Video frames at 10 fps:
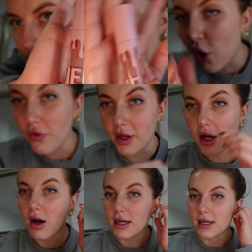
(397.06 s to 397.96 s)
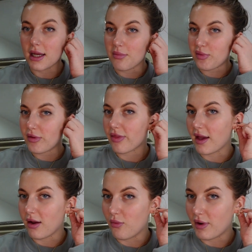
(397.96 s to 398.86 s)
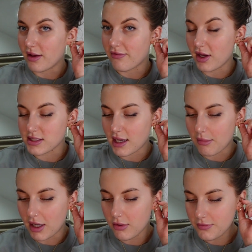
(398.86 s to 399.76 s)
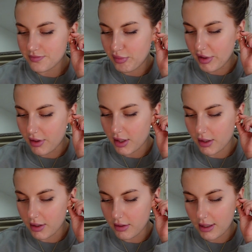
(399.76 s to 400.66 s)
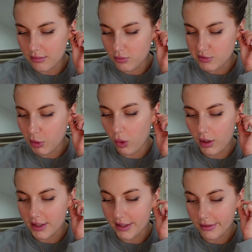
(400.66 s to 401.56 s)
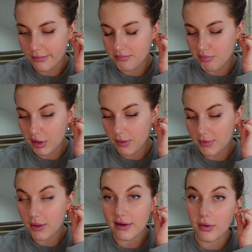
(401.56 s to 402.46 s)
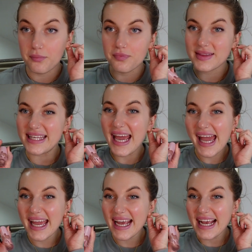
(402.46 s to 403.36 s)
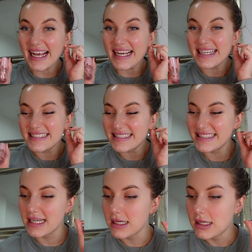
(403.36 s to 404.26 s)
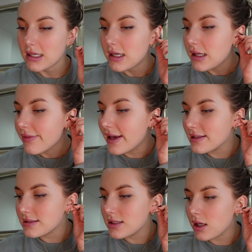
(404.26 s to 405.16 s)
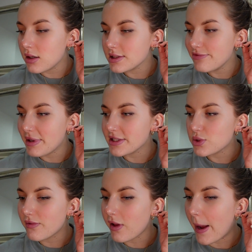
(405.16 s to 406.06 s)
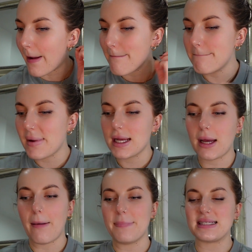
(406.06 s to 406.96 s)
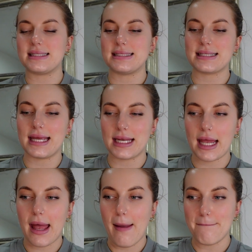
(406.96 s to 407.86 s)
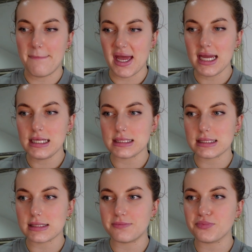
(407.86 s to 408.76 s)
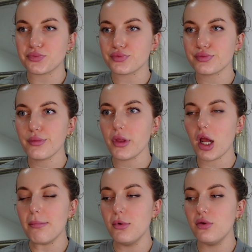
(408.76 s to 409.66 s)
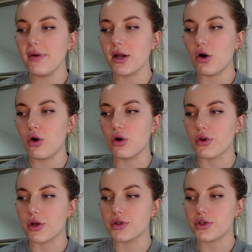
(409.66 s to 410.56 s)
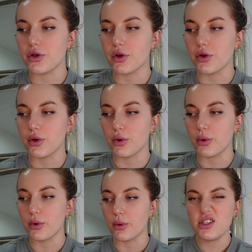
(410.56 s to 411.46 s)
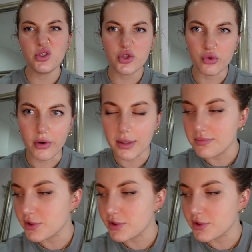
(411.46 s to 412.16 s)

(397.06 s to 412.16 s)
got on the Kylie lip thing when it first came out, but I was poor and I didn't. But now I have one. Yay! That's the last of my sort of like makeup skincare bits. Moving on to, jewellery.